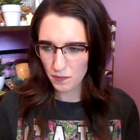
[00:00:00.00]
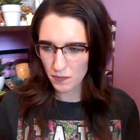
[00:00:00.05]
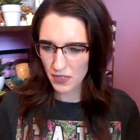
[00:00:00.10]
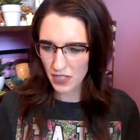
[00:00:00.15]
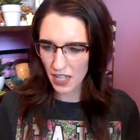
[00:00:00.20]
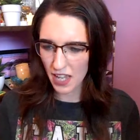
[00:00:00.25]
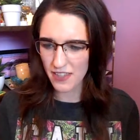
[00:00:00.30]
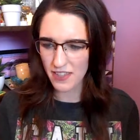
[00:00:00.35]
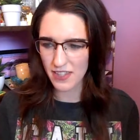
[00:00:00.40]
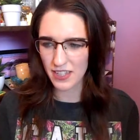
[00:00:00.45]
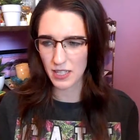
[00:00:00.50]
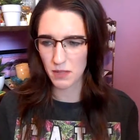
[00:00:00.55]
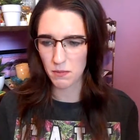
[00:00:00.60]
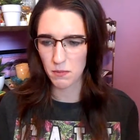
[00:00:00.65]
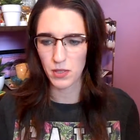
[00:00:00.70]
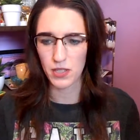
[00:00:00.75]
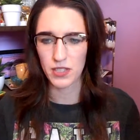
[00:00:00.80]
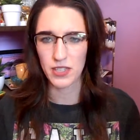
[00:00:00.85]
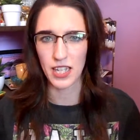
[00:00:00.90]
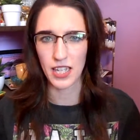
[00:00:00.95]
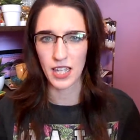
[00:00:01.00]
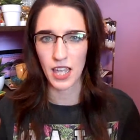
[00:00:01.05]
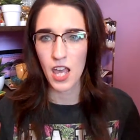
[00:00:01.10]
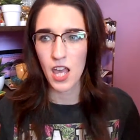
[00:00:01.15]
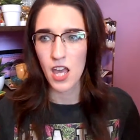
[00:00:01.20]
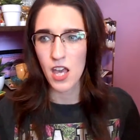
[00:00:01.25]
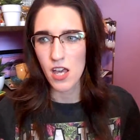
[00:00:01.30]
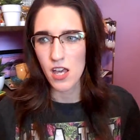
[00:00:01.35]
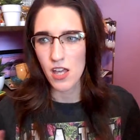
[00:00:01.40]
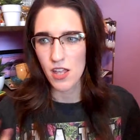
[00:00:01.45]
I think and put like
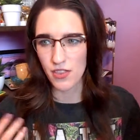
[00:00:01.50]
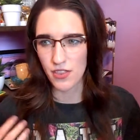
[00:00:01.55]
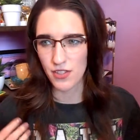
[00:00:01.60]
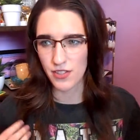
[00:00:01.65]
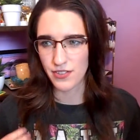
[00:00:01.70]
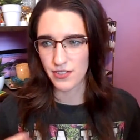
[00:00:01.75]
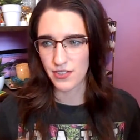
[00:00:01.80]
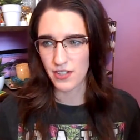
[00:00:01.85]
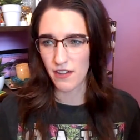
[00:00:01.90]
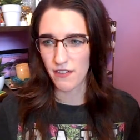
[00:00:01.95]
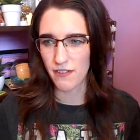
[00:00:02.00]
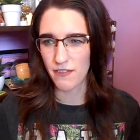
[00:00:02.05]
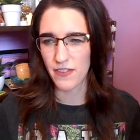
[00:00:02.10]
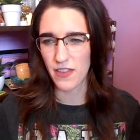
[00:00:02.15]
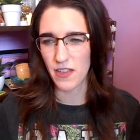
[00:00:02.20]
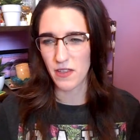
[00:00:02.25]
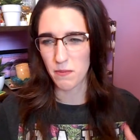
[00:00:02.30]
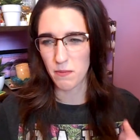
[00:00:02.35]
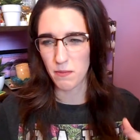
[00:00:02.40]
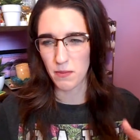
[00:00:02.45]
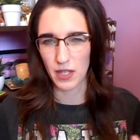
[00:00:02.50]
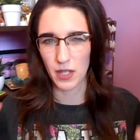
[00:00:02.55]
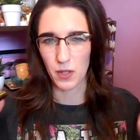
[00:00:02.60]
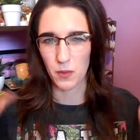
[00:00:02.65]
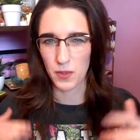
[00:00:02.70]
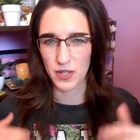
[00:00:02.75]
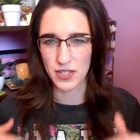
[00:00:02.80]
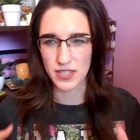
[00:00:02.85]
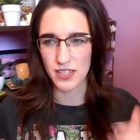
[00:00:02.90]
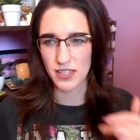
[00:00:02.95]
the stuff that like
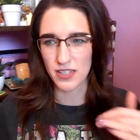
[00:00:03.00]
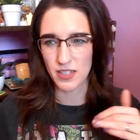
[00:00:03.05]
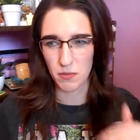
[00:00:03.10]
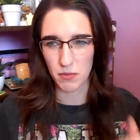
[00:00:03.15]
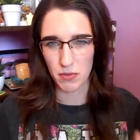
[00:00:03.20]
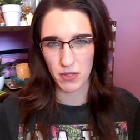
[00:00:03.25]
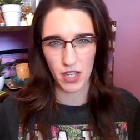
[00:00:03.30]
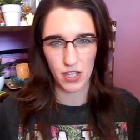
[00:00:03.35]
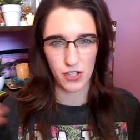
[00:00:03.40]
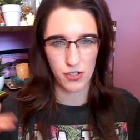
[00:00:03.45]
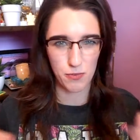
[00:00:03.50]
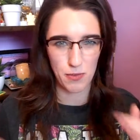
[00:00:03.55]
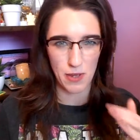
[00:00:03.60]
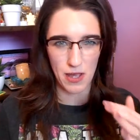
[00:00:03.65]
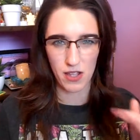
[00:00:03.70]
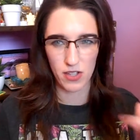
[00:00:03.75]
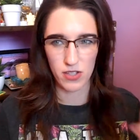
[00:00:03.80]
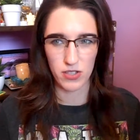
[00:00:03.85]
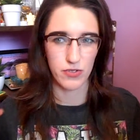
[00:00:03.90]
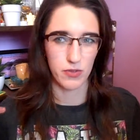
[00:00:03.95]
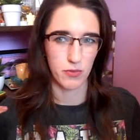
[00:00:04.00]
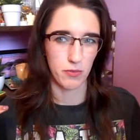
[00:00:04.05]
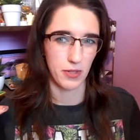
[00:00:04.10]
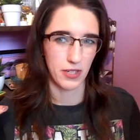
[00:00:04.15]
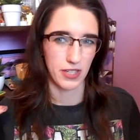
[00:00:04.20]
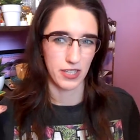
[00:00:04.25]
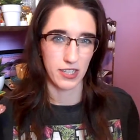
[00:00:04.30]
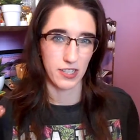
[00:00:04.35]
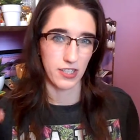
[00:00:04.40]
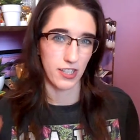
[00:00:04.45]
reset the pH balance from what
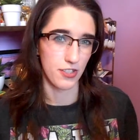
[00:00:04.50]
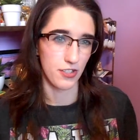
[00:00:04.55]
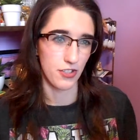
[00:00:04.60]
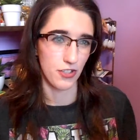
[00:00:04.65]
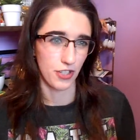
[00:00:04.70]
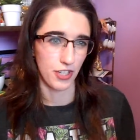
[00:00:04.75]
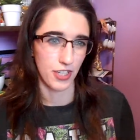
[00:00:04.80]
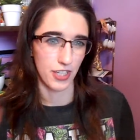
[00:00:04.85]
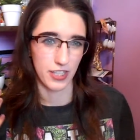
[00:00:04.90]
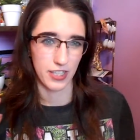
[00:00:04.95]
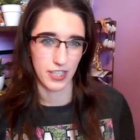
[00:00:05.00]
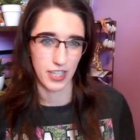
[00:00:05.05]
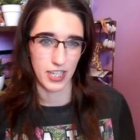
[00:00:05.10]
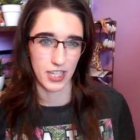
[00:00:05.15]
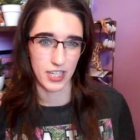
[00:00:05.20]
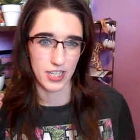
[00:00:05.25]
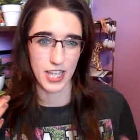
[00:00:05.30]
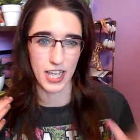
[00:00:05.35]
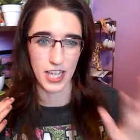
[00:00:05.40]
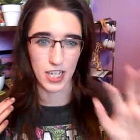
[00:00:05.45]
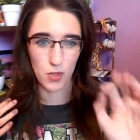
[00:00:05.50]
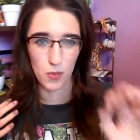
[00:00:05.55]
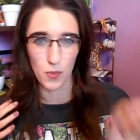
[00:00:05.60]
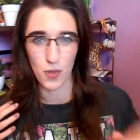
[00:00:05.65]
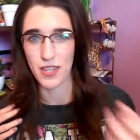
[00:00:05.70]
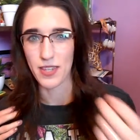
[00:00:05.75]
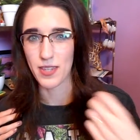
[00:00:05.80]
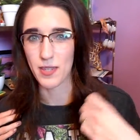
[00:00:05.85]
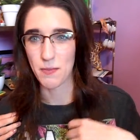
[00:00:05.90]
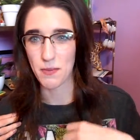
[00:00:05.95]
a cleanser can like take away
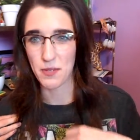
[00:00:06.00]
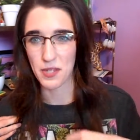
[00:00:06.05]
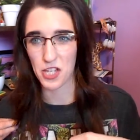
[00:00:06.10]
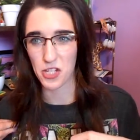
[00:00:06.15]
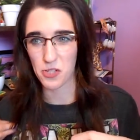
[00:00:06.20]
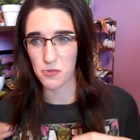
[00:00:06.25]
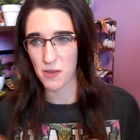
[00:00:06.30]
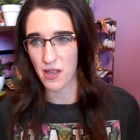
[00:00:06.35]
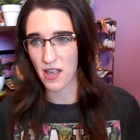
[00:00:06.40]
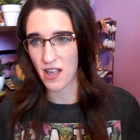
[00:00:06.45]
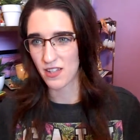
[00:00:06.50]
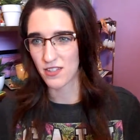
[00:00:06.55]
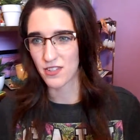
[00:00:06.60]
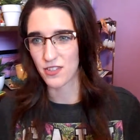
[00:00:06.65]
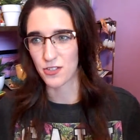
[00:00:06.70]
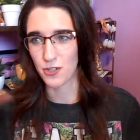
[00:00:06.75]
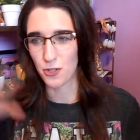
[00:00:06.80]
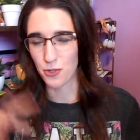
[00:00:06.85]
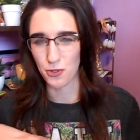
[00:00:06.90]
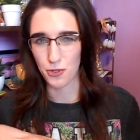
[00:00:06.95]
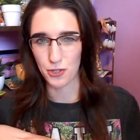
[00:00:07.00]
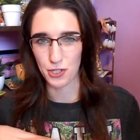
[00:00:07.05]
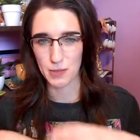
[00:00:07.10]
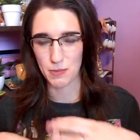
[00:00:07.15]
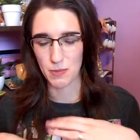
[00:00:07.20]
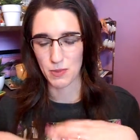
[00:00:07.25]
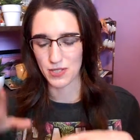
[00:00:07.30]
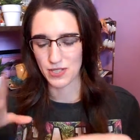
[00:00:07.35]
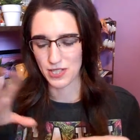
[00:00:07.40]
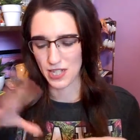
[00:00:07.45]
the pH balance. The toner is
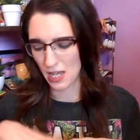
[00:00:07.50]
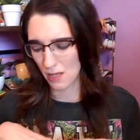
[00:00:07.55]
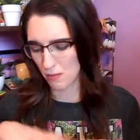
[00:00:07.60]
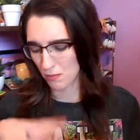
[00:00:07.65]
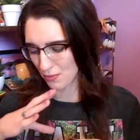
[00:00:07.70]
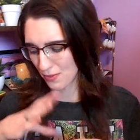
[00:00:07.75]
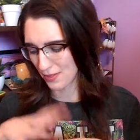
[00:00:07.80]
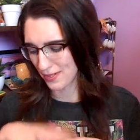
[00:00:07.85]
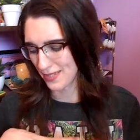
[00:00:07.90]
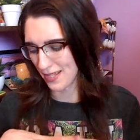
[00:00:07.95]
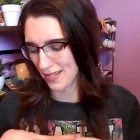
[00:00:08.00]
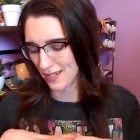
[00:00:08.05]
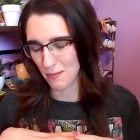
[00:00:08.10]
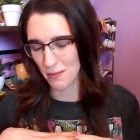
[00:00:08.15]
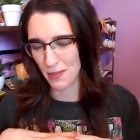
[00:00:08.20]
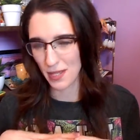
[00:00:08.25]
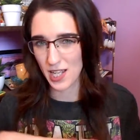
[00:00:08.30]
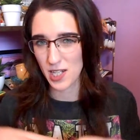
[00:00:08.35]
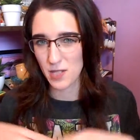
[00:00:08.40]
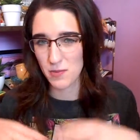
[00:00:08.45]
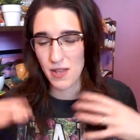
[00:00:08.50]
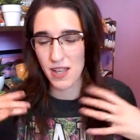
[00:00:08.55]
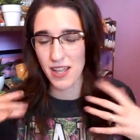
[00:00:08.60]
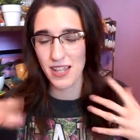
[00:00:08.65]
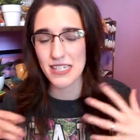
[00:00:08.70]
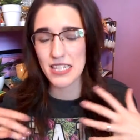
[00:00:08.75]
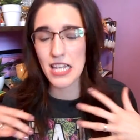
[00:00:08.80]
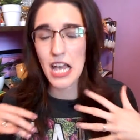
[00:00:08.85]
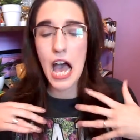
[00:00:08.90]
supposed to help reset a pH balance.